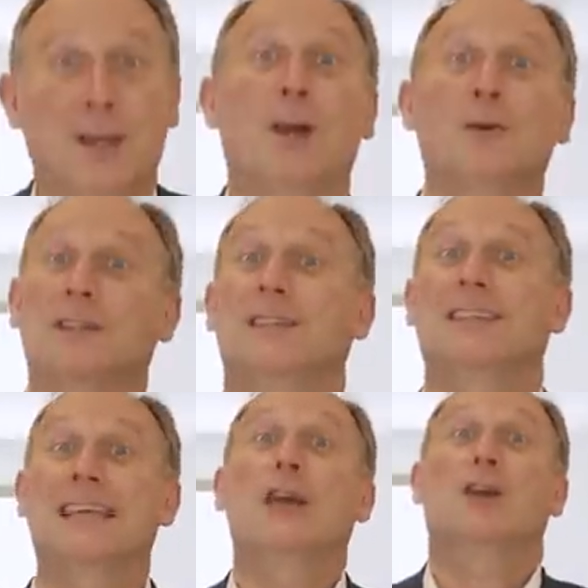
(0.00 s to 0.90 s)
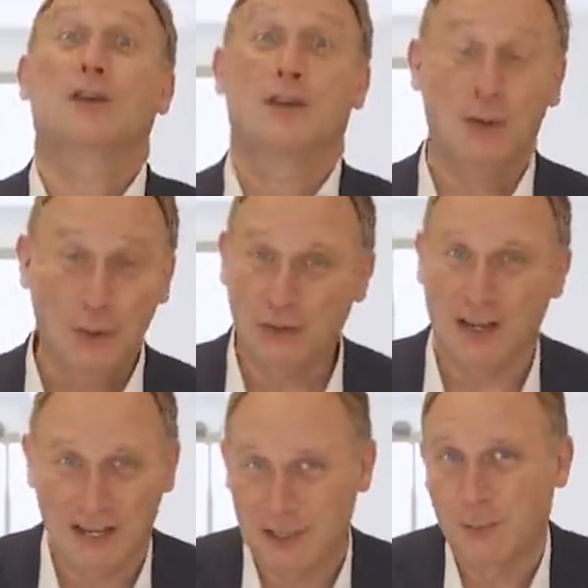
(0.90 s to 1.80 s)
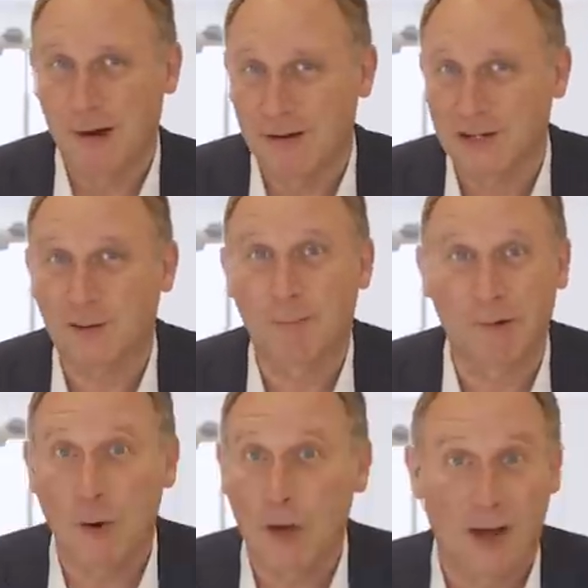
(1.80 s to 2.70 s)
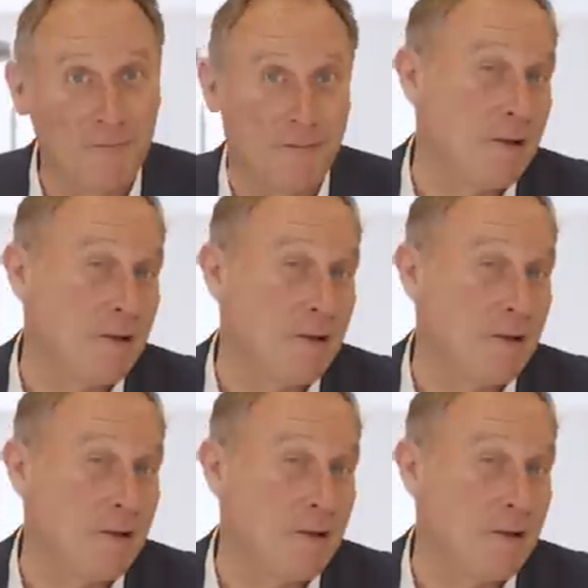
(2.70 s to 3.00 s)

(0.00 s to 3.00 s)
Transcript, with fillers: Joost is a hugely experienced broker and